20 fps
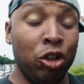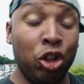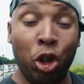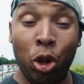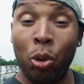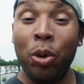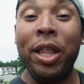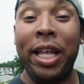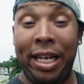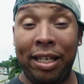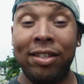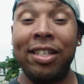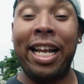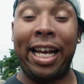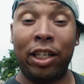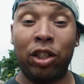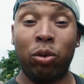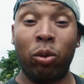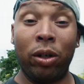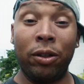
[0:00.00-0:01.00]
Do this,
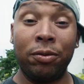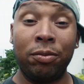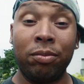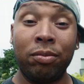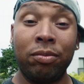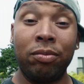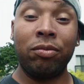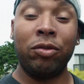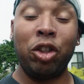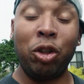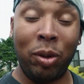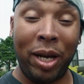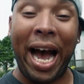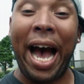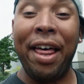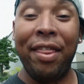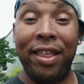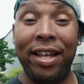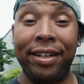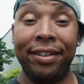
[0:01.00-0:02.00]
next one, you
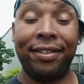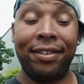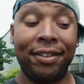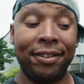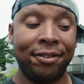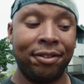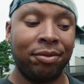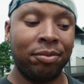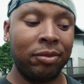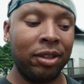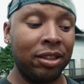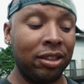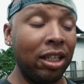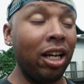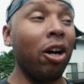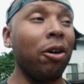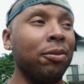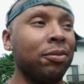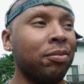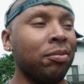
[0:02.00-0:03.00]
got this.
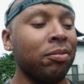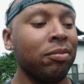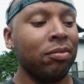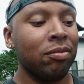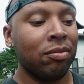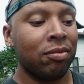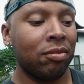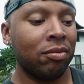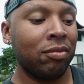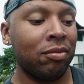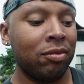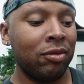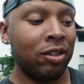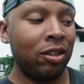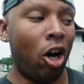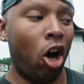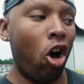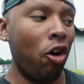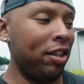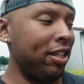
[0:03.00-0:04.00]
So,
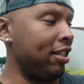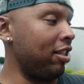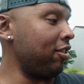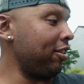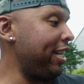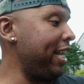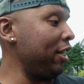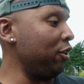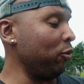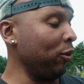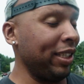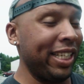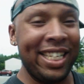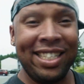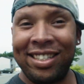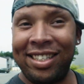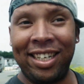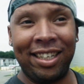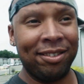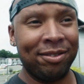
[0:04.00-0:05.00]
all the other kids were
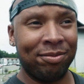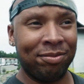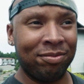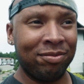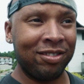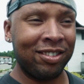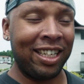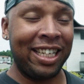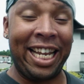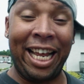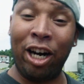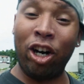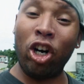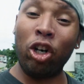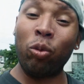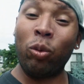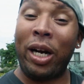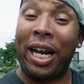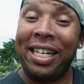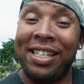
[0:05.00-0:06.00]
listening and they
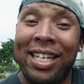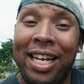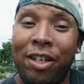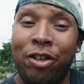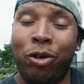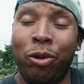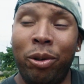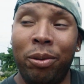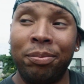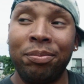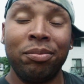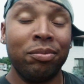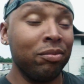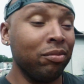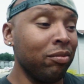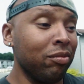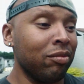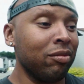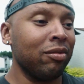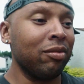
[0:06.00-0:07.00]
heard what I said to
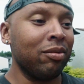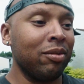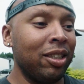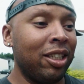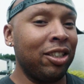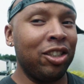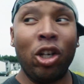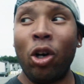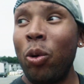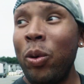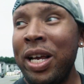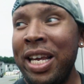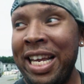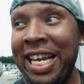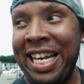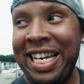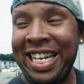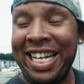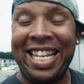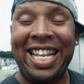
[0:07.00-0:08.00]
him. So,
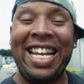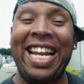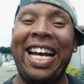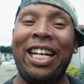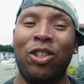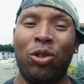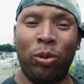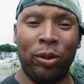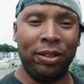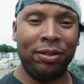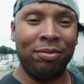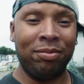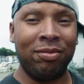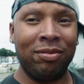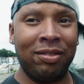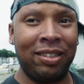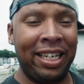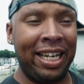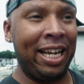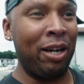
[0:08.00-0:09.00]
he did the next
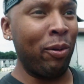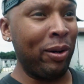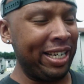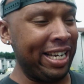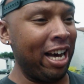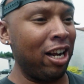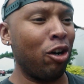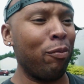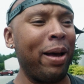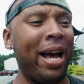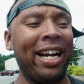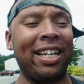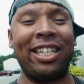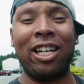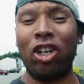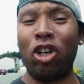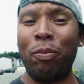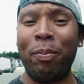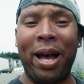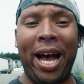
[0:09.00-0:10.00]
one. He went down and
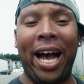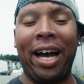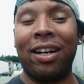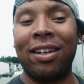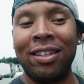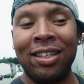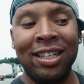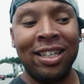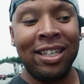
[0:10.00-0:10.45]
back.